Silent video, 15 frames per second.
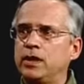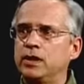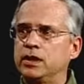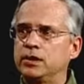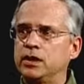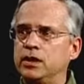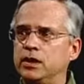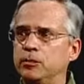
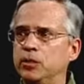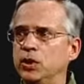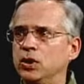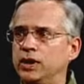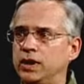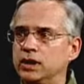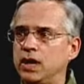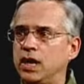that the
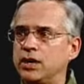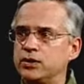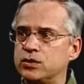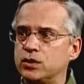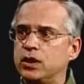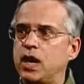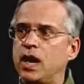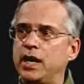building lines
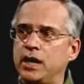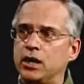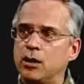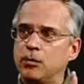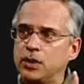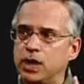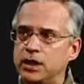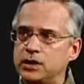are lining
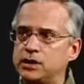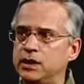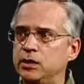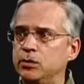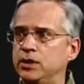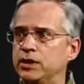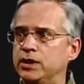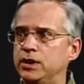up nicely
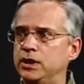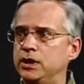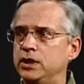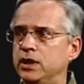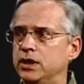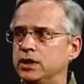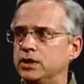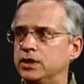with the
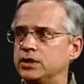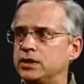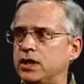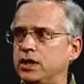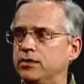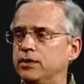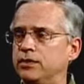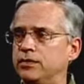
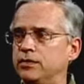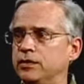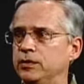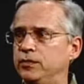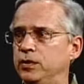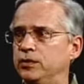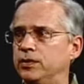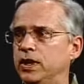side of the
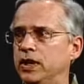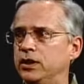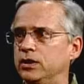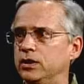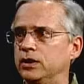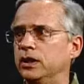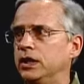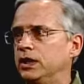
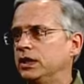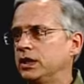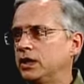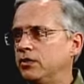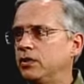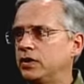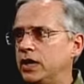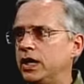viewfinder to
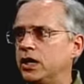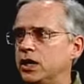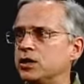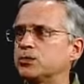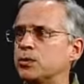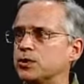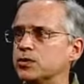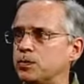give you that nice
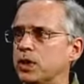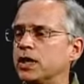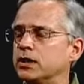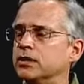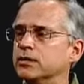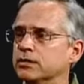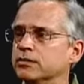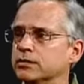
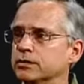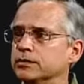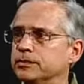perspective.